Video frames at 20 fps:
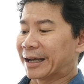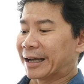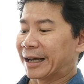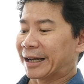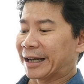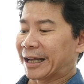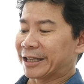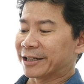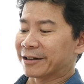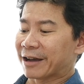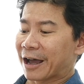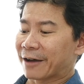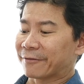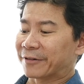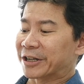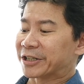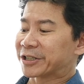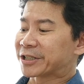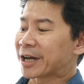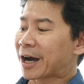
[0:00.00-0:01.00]
And then you have
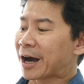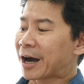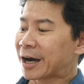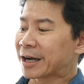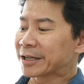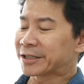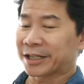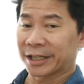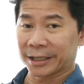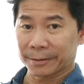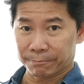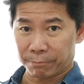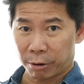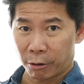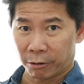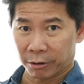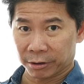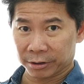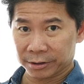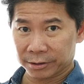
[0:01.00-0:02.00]
a charging
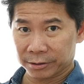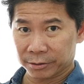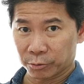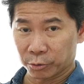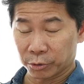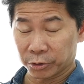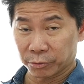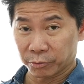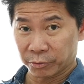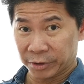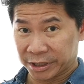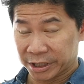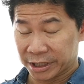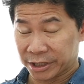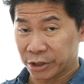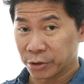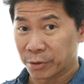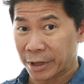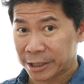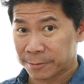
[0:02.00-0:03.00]
port, which
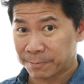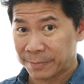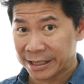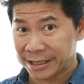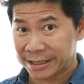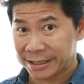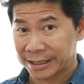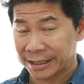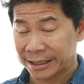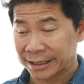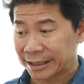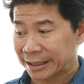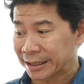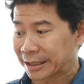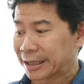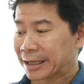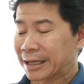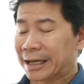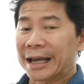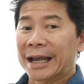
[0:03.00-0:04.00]
is USB-C,
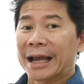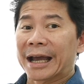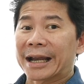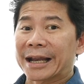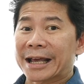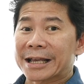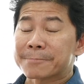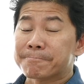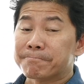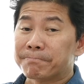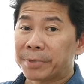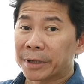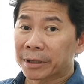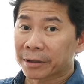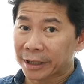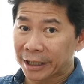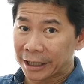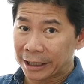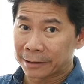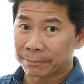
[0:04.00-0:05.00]
and has
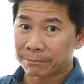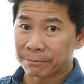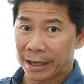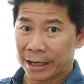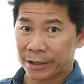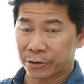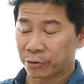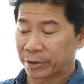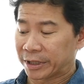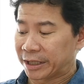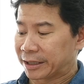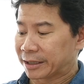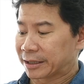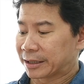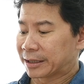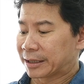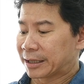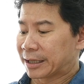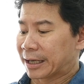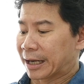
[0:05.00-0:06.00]
built-in battery.
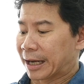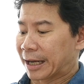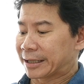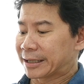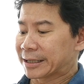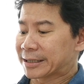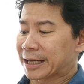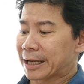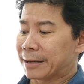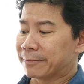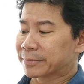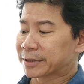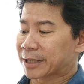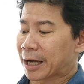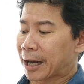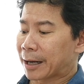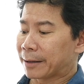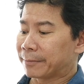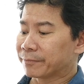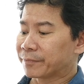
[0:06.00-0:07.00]
At the same
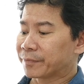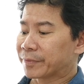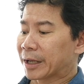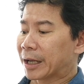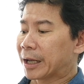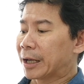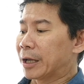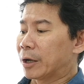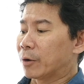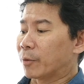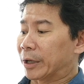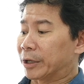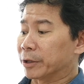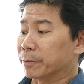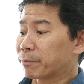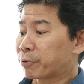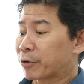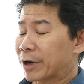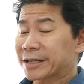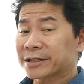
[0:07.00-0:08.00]
time, when you
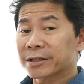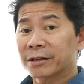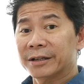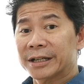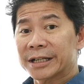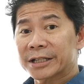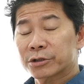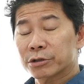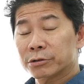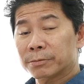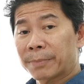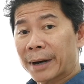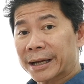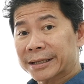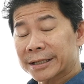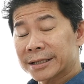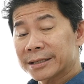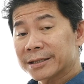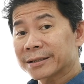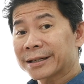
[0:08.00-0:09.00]
press on these two
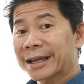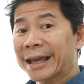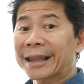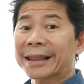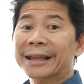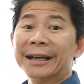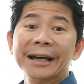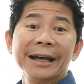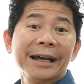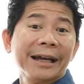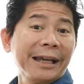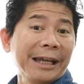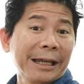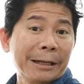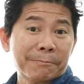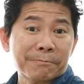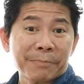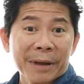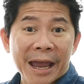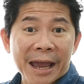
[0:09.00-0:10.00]
buttons together,
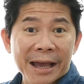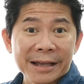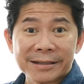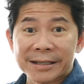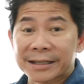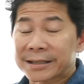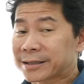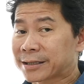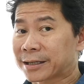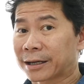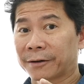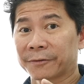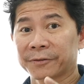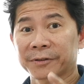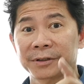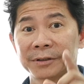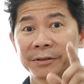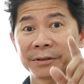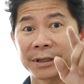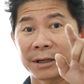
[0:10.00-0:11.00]
it pairs
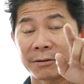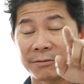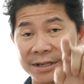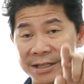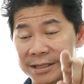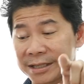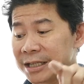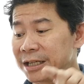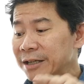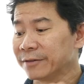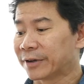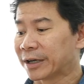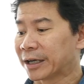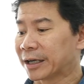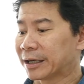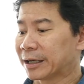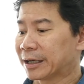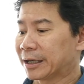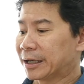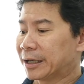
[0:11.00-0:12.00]
itself to the
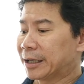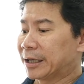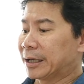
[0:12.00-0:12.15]
receiver,